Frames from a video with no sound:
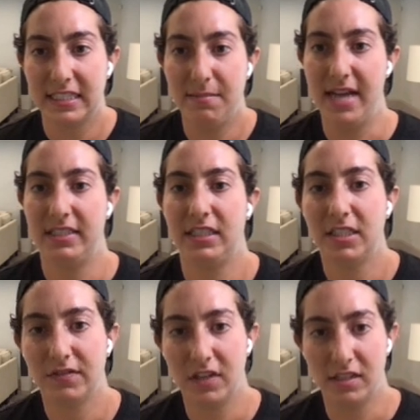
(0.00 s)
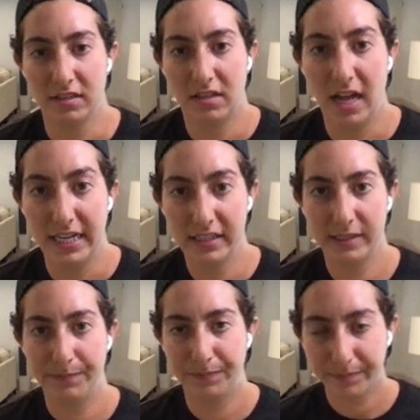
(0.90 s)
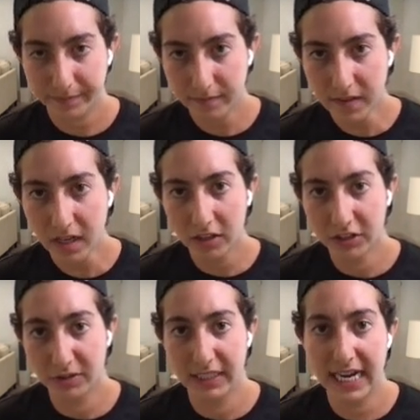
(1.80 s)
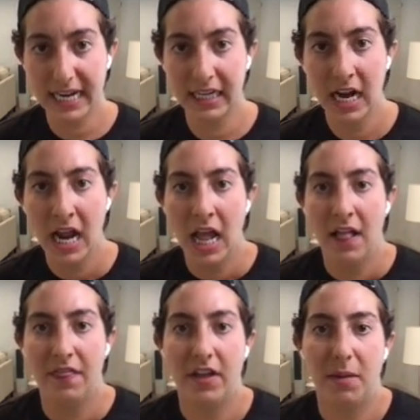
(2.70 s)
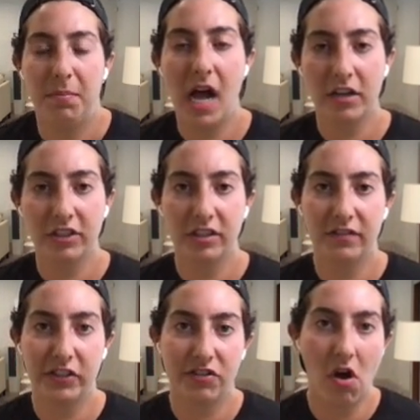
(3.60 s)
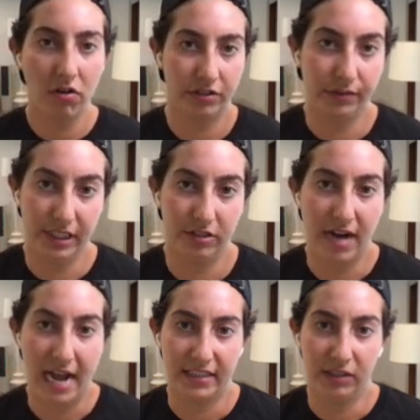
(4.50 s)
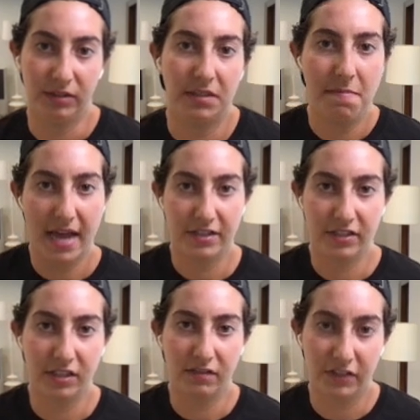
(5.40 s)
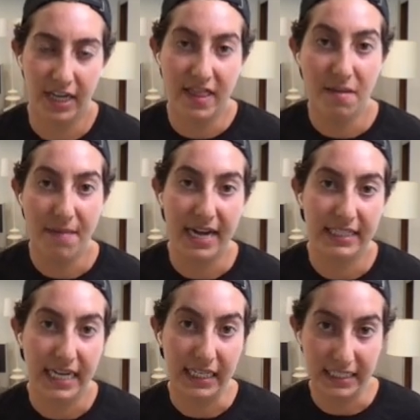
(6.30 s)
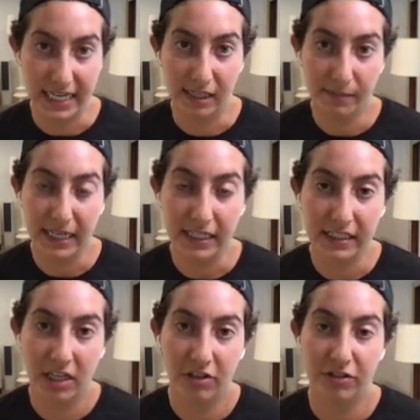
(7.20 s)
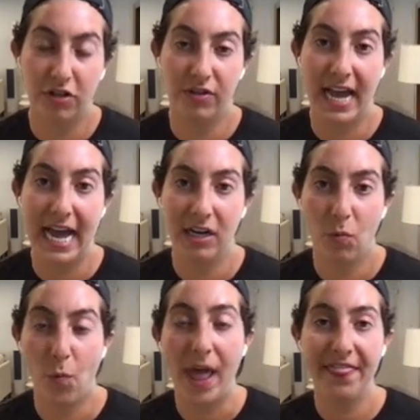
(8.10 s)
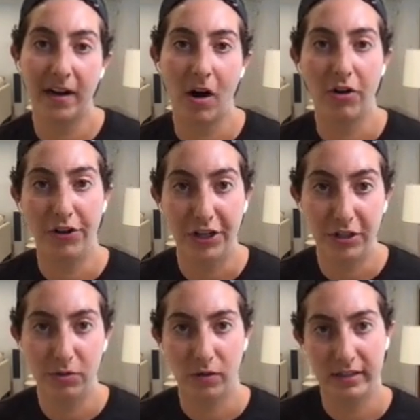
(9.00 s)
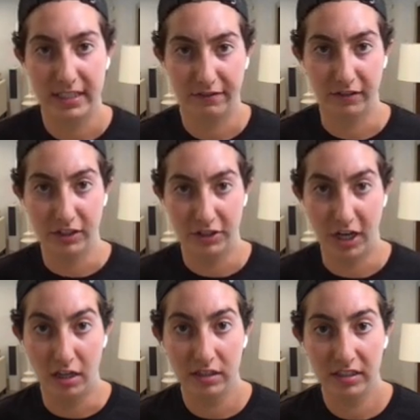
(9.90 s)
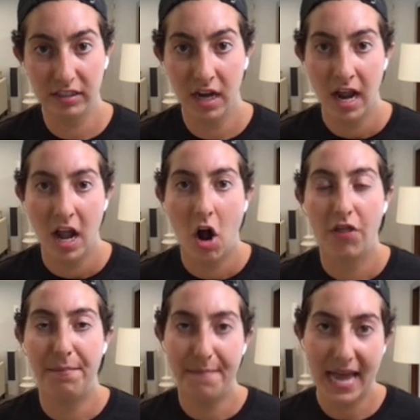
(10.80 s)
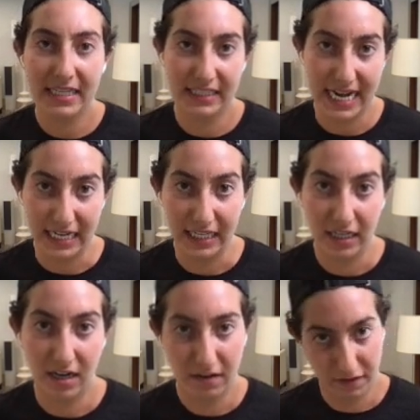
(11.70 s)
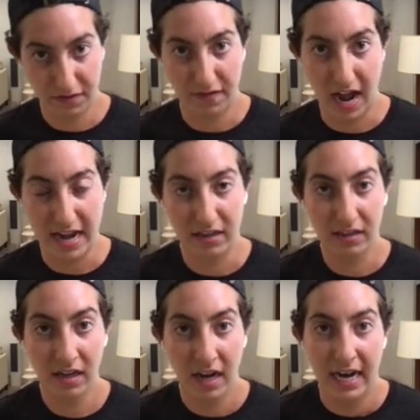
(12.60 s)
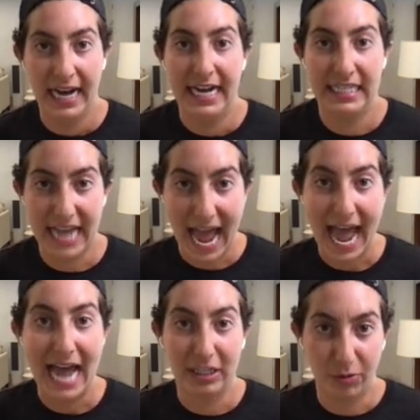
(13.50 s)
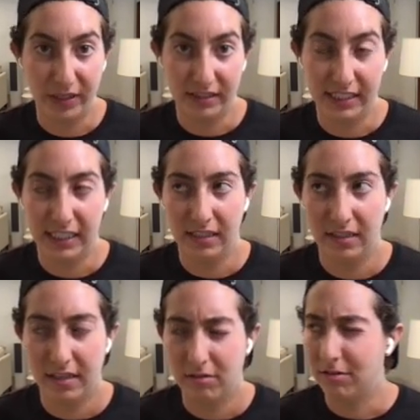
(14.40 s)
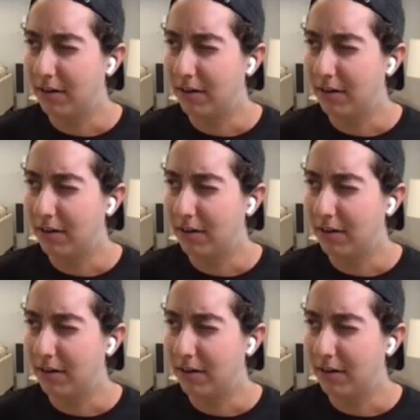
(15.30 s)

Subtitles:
the messages for other clients. So again, the block server is also interacting with the meta server and the metadata database so that when there are new or different chunks, the metadata of the file is adequately or